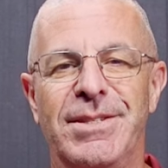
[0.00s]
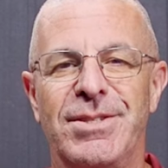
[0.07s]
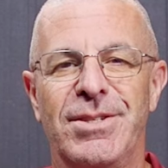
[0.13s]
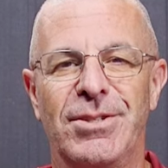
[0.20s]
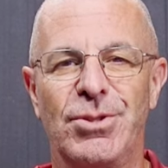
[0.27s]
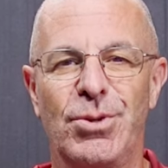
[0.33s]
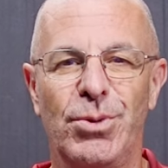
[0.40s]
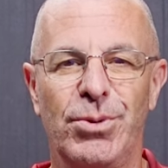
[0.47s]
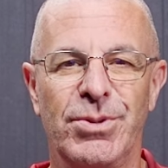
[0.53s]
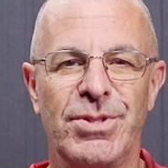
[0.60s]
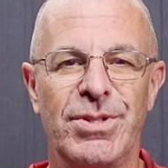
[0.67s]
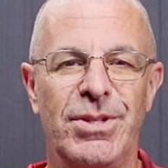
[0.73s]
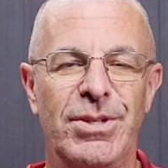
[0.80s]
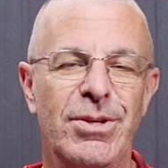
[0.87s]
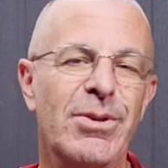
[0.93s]
us the
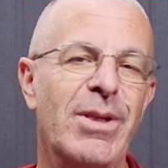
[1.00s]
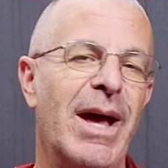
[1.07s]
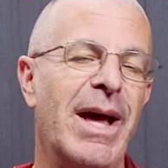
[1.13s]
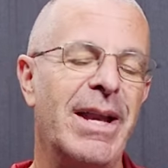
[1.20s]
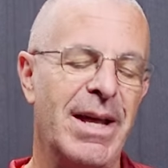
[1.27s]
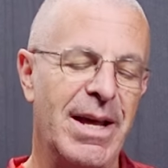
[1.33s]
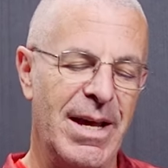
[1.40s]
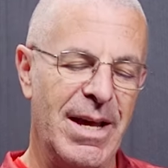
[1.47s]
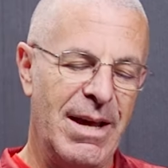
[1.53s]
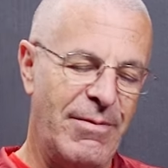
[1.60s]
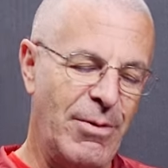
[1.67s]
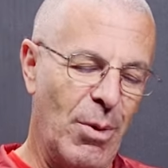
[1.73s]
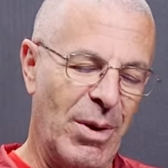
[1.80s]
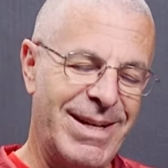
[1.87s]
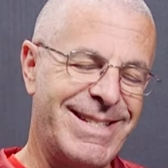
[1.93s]
tools to do that.
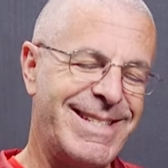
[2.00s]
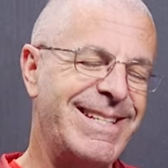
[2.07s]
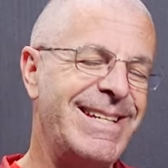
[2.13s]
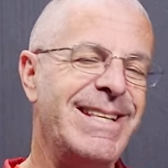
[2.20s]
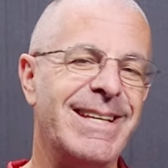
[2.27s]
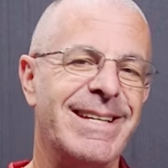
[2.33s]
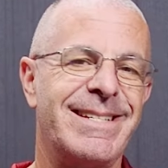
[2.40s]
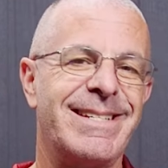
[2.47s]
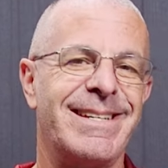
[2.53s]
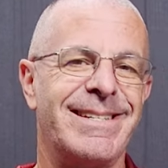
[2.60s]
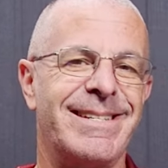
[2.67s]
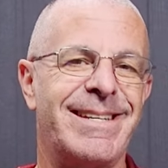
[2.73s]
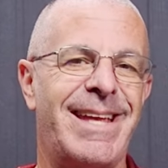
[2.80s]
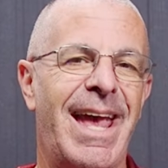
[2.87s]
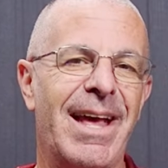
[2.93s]
If you want to see this
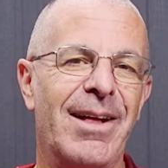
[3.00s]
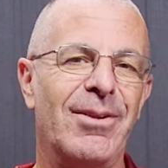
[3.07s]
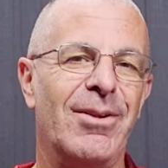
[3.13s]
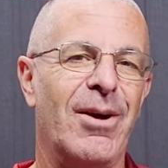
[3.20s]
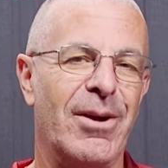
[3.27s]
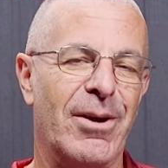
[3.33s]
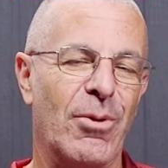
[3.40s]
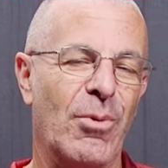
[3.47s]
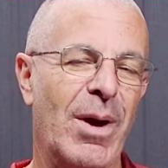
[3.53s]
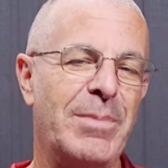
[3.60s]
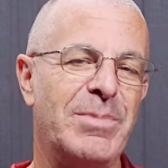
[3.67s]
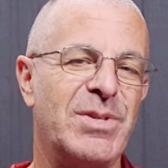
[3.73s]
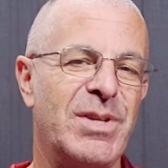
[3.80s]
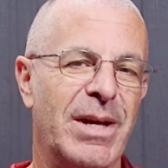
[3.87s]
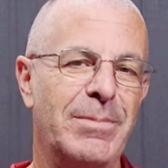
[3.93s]
scale on our
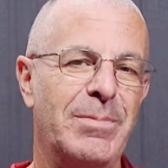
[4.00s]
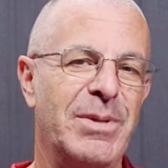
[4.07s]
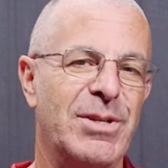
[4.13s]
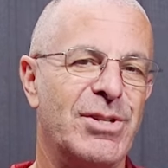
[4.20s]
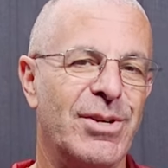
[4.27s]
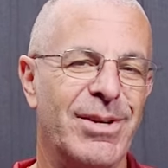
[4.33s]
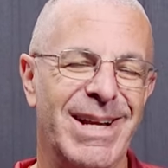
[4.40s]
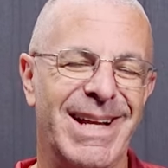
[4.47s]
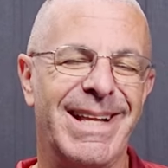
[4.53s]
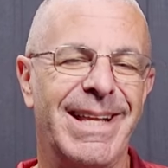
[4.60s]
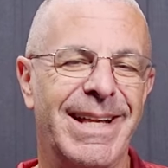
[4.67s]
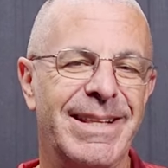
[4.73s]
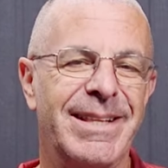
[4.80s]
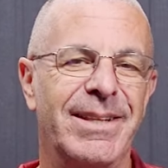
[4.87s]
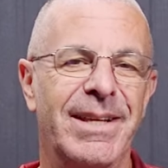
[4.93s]
website, be sure to
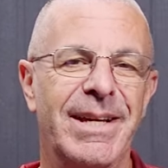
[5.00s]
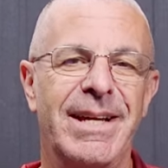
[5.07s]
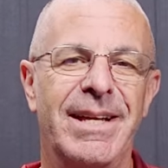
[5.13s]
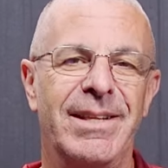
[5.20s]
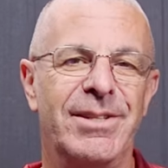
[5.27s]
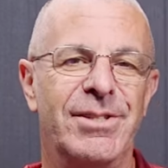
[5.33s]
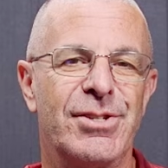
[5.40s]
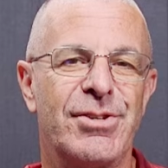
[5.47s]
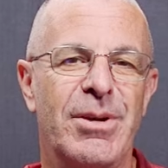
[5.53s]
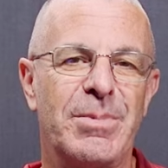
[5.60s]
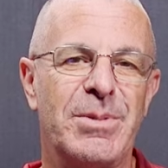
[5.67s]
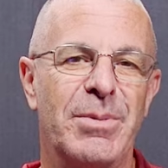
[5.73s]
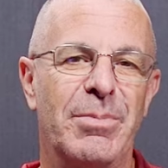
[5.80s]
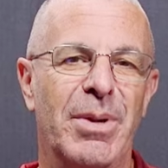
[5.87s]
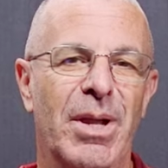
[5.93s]
click the link in the
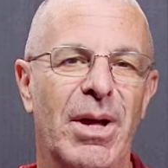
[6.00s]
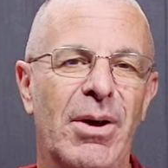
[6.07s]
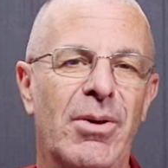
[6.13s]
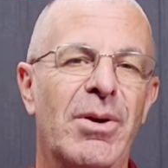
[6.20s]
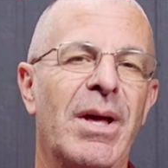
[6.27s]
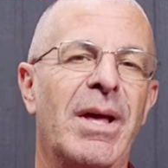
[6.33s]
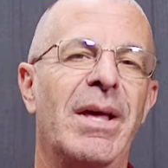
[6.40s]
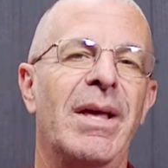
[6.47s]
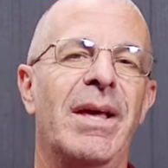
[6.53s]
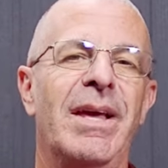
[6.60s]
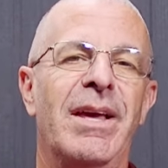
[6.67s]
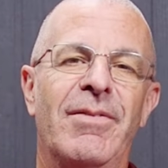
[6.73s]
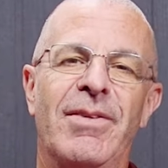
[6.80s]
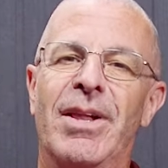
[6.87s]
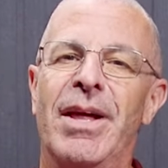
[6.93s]
description below.
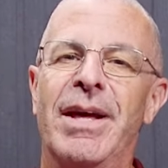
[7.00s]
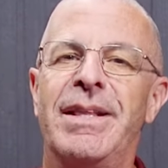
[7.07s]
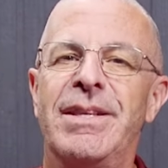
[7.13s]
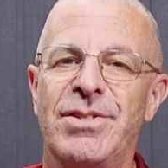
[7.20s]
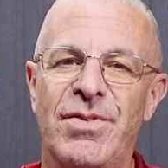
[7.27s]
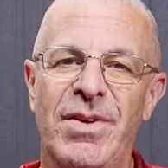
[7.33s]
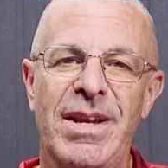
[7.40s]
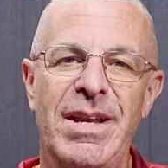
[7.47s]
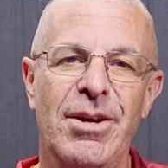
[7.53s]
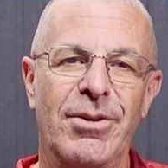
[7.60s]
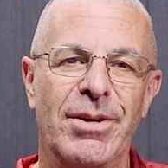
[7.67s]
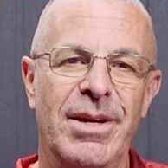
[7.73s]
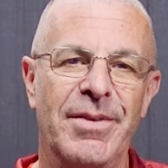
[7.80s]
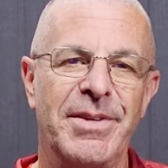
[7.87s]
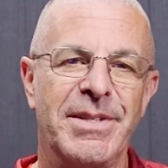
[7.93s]
If you like this
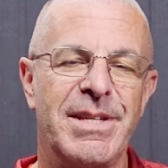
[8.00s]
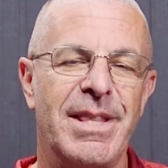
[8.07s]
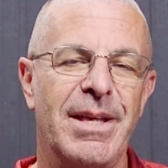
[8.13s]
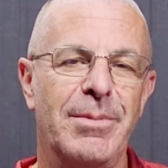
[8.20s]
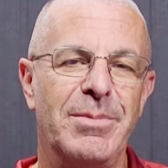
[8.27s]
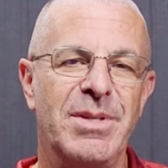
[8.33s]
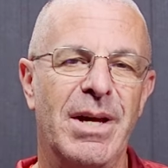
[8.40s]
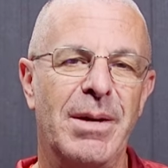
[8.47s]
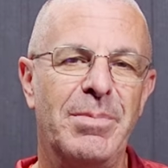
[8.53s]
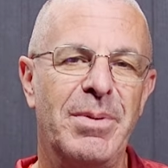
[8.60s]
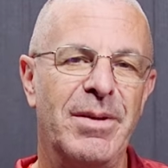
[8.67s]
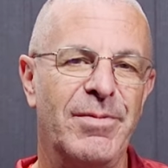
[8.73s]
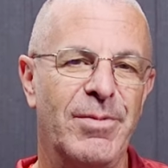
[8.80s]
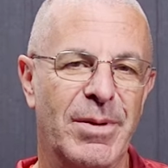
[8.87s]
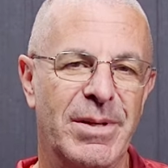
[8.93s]
video, give us a thumbs up.
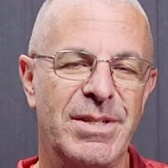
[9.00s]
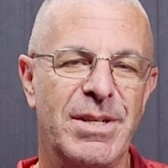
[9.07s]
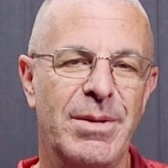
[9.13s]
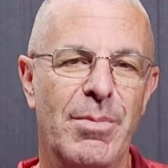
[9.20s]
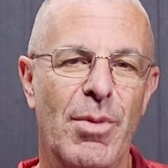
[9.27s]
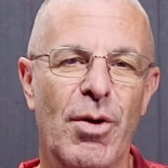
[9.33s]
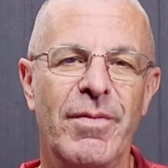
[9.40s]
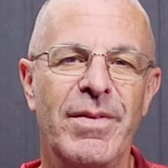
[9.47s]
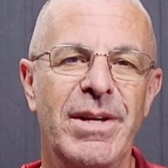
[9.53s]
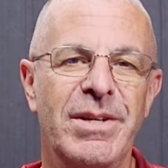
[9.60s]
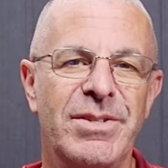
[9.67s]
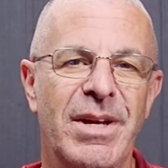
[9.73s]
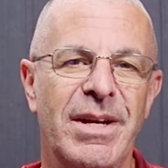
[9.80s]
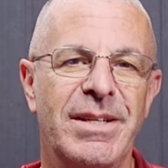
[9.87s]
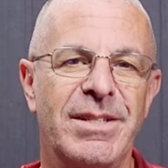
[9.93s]
If you want to see more
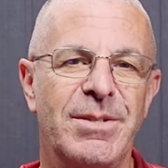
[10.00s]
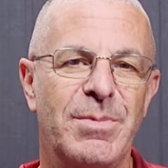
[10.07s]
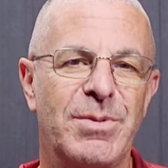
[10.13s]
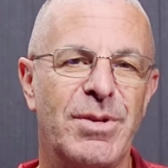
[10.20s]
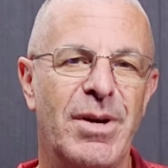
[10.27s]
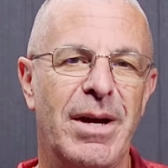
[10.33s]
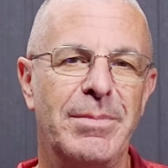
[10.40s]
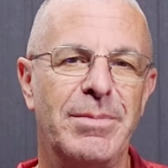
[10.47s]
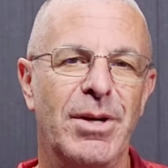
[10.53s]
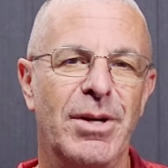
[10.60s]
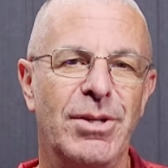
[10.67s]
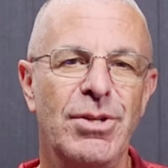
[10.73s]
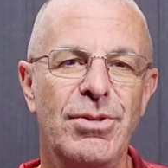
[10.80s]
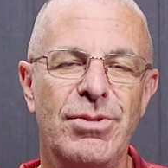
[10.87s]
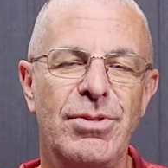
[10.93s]
videos like it, subscribe to
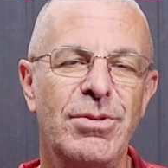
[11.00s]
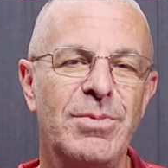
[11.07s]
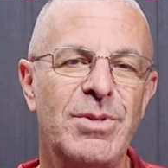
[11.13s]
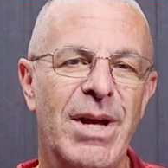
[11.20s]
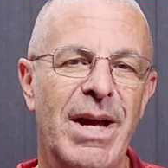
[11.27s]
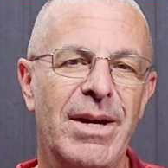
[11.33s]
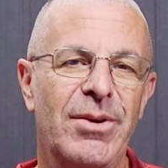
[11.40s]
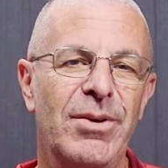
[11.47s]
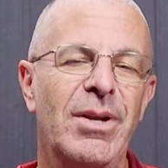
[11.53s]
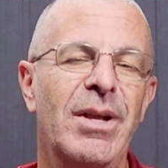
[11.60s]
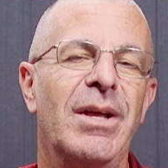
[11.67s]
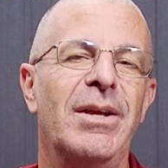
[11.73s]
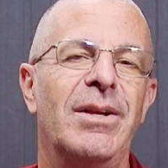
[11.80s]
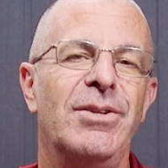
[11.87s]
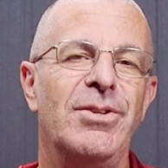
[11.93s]
our YouTube channel.
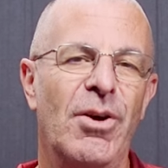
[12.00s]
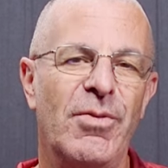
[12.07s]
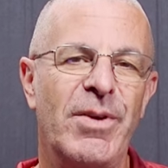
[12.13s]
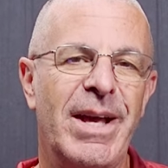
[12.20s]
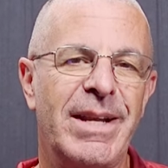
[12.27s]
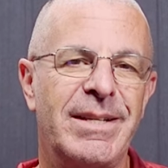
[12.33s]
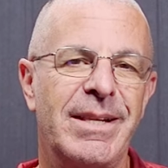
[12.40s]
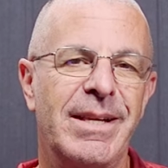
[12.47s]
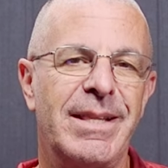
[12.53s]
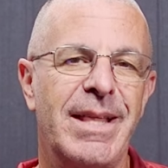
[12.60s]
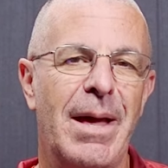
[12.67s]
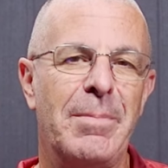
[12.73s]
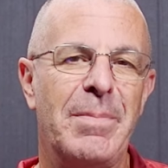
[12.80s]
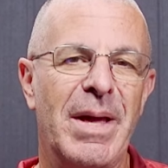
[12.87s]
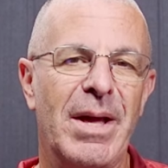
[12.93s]
Don't forget to click
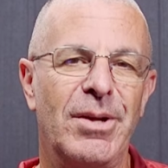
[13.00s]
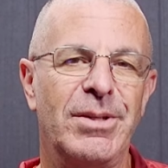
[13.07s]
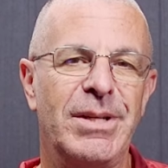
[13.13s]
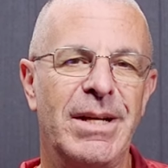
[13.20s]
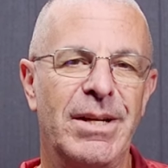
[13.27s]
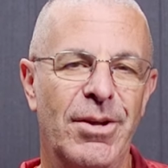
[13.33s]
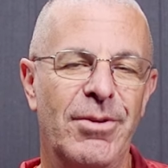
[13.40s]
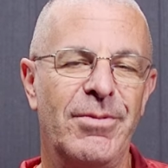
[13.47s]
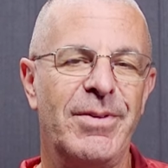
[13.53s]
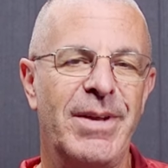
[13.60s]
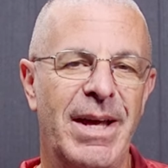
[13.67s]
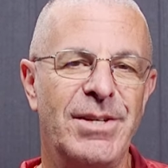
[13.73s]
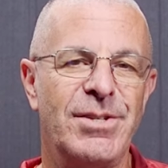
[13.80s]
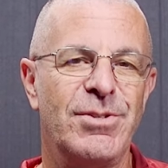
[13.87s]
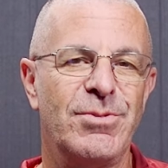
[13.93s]
that bell to get
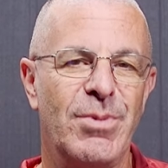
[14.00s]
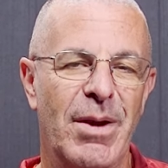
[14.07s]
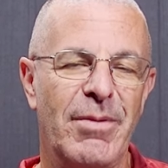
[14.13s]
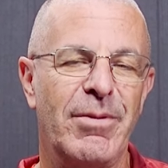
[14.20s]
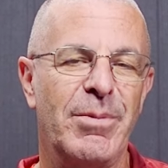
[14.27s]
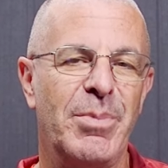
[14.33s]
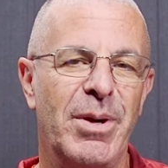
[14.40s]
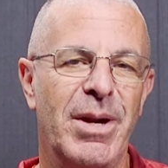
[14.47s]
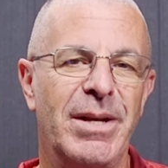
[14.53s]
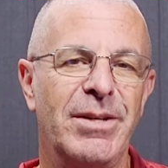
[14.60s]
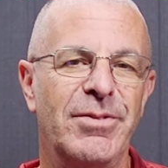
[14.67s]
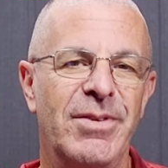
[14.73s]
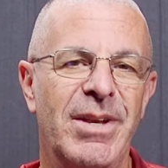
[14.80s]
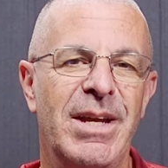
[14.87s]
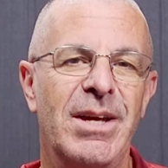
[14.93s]
notifications whenever we put out
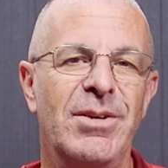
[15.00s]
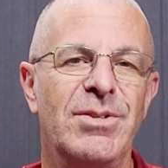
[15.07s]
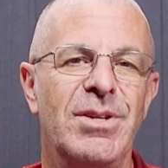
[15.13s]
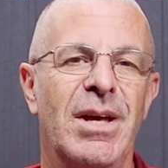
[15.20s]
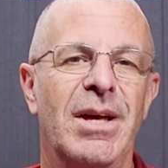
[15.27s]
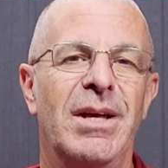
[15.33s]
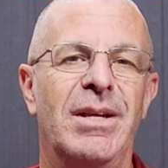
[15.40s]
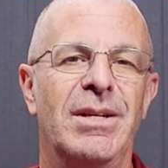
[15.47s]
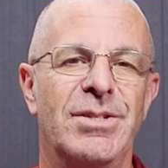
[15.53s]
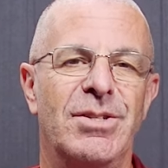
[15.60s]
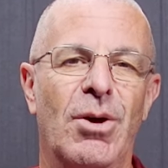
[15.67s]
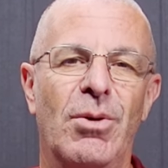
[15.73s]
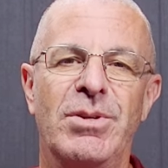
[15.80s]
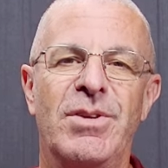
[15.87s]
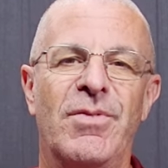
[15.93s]
new videos. As
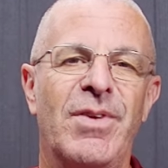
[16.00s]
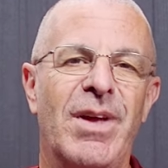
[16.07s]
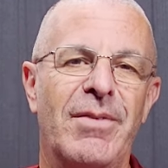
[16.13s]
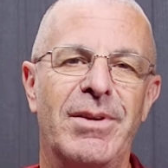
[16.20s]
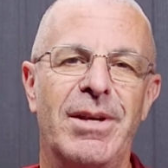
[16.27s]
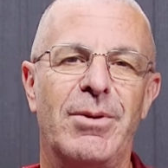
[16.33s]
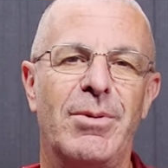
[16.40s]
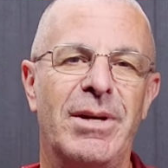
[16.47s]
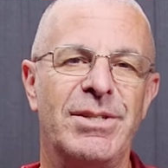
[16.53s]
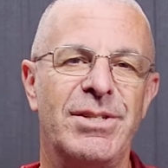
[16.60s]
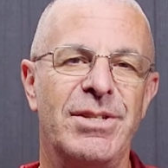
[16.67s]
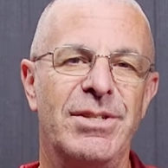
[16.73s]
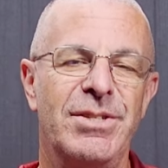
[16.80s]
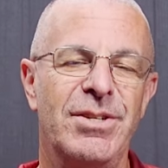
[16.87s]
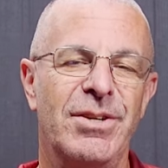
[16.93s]
always, if you have any
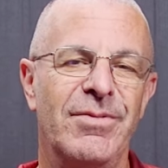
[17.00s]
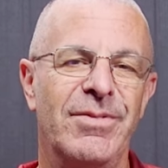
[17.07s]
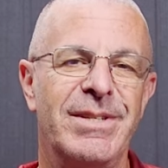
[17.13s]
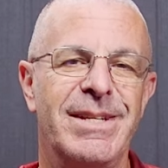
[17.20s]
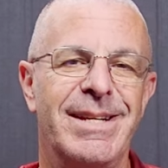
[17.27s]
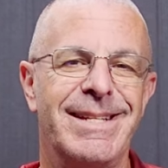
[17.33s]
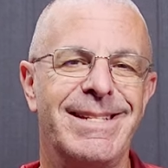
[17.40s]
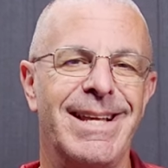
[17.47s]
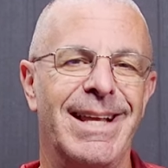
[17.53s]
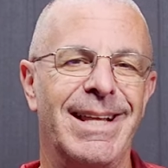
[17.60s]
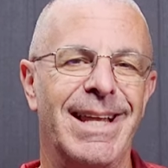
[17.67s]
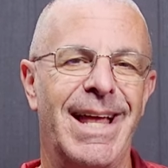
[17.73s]
questions, you can visit us at